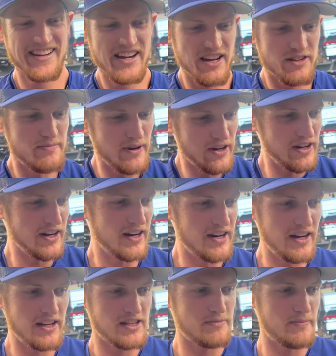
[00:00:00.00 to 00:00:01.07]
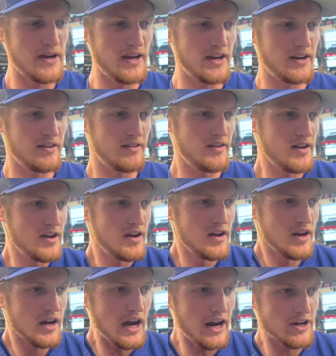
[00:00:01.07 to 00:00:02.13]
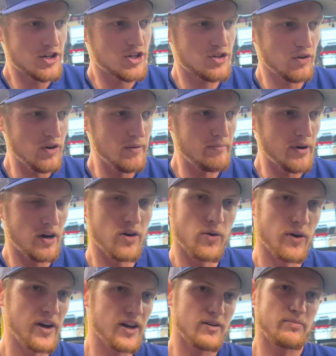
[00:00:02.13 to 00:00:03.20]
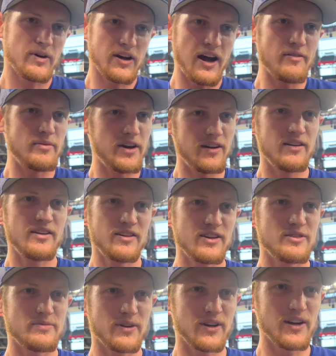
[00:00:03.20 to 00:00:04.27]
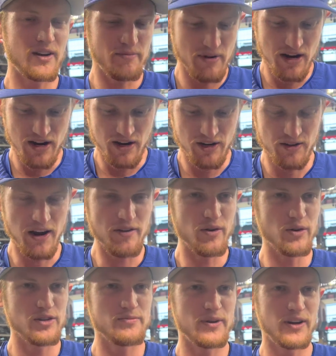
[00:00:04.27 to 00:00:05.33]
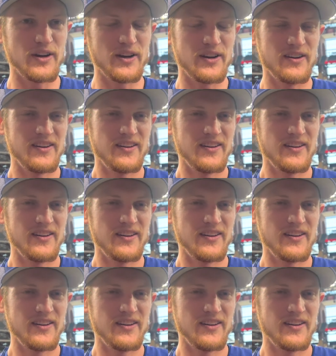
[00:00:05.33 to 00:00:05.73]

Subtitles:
It's been good. It's been kind of short but quick, but it's been good to be here. Everyone's been good.